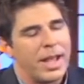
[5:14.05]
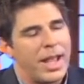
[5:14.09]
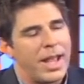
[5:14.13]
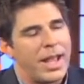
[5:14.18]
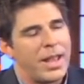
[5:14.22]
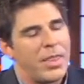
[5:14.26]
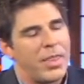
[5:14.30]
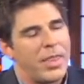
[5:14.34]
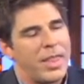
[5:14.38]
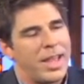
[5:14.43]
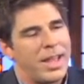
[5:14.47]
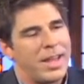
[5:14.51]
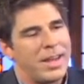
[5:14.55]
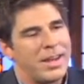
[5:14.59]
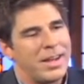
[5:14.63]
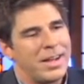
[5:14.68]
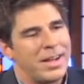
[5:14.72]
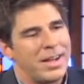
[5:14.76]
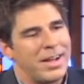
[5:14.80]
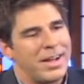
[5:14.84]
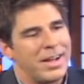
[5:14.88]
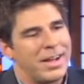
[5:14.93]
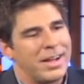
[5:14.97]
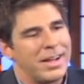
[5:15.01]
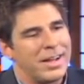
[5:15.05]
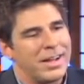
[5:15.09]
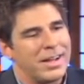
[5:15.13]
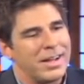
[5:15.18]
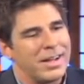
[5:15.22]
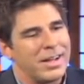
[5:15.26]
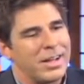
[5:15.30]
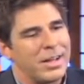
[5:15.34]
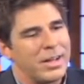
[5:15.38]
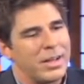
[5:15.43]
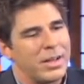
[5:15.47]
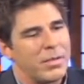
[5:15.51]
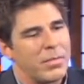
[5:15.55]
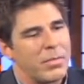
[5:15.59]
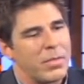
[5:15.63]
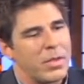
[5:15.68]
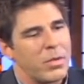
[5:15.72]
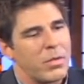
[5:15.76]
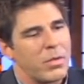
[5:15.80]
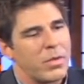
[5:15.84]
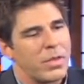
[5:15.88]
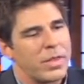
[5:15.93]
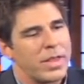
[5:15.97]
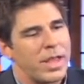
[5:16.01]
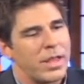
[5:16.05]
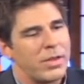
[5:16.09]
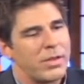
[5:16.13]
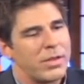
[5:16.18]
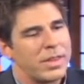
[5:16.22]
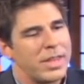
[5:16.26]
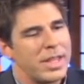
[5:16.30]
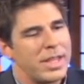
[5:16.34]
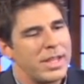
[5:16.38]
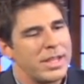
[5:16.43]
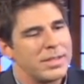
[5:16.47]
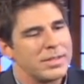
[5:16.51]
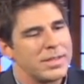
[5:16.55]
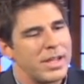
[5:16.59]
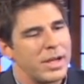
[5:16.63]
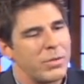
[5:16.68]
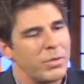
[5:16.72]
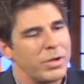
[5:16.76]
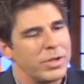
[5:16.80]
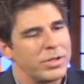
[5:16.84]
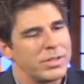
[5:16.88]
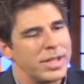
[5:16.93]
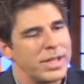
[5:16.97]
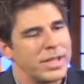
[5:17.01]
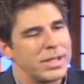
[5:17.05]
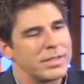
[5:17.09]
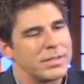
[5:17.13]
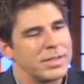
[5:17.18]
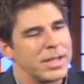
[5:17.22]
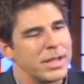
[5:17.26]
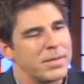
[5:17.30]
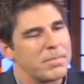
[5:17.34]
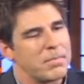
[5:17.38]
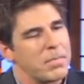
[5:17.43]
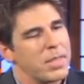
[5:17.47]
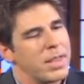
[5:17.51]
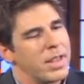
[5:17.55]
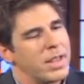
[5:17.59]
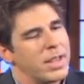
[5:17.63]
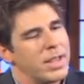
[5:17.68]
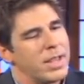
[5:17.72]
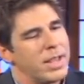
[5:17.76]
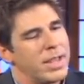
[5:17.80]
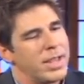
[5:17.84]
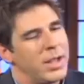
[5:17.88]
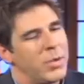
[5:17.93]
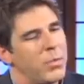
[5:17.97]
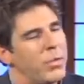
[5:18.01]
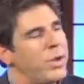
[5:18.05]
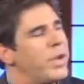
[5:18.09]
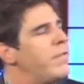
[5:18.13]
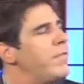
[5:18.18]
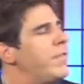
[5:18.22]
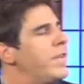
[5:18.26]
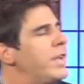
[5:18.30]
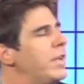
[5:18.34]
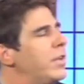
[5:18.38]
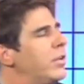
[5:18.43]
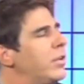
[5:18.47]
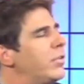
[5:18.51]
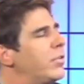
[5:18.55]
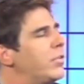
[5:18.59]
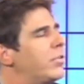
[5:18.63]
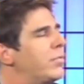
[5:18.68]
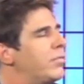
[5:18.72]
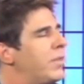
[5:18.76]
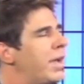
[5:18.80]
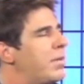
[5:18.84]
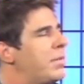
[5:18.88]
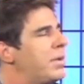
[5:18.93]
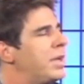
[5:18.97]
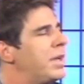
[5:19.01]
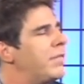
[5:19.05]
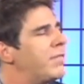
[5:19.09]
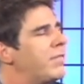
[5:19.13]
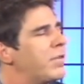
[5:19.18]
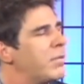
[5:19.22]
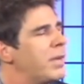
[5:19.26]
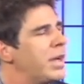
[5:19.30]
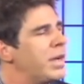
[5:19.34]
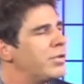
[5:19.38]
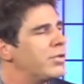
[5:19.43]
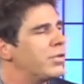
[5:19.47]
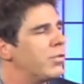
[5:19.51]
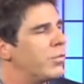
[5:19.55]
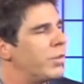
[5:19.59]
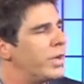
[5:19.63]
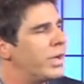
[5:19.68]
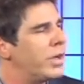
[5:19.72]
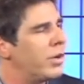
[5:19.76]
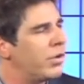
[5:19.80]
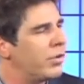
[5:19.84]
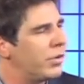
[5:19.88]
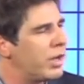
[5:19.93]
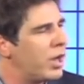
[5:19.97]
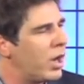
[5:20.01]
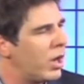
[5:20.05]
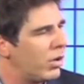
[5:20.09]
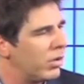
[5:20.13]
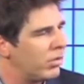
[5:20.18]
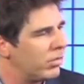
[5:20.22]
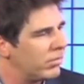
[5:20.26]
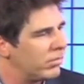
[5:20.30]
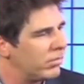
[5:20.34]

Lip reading: And then the other thing is that what you're saying is that it reveals maybe information we don't know.